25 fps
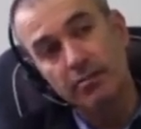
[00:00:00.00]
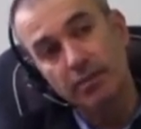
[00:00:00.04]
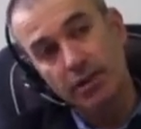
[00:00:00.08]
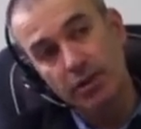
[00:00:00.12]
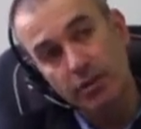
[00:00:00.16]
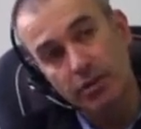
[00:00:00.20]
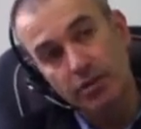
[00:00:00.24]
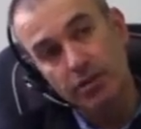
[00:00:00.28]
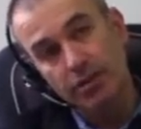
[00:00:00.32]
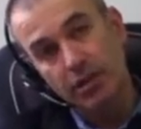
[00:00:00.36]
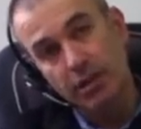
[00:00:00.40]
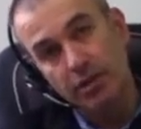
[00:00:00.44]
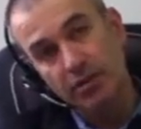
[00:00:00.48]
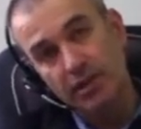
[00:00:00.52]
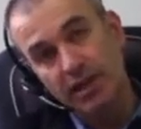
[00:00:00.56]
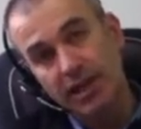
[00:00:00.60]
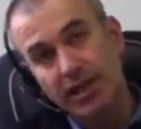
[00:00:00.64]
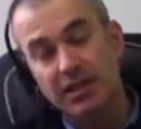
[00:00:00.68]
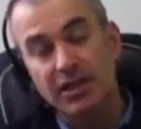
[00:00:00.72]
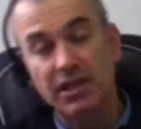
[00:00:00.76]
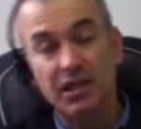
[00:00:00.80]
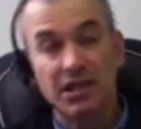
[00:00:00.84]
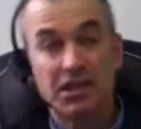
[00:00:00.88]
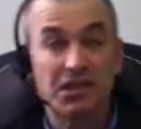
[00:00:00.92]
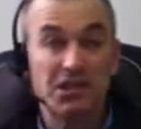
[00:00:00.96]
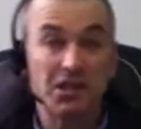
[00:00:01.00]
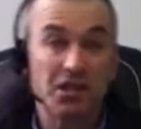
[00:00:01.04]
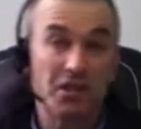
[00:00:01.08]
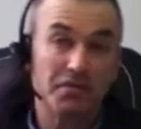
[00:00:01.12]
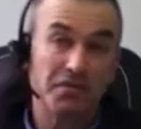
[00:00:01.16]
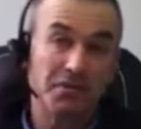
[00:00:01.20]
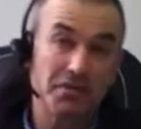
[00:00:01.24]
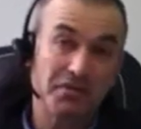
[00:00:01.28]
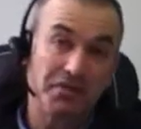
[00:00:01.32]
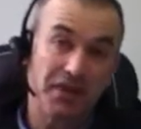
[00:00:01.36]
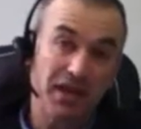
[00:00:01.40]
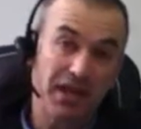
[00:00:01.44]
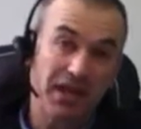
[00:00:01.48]
because I was acting in
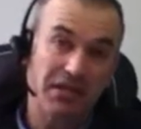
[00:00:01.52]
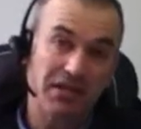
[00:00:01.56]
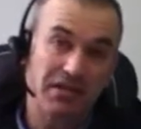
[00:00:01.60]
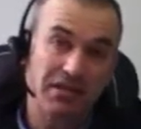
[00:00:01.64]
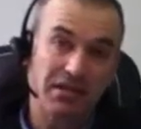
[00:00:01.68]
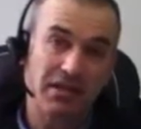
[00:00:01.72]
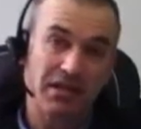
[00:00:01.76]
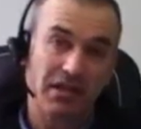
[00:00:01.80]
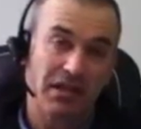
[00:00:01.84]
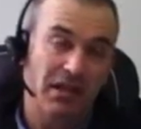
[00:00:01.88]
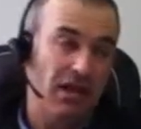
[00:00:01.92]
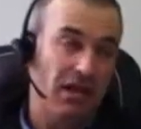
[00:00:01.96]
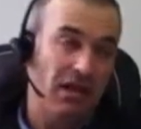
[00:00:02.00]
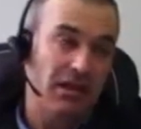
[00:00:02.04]
self-defence.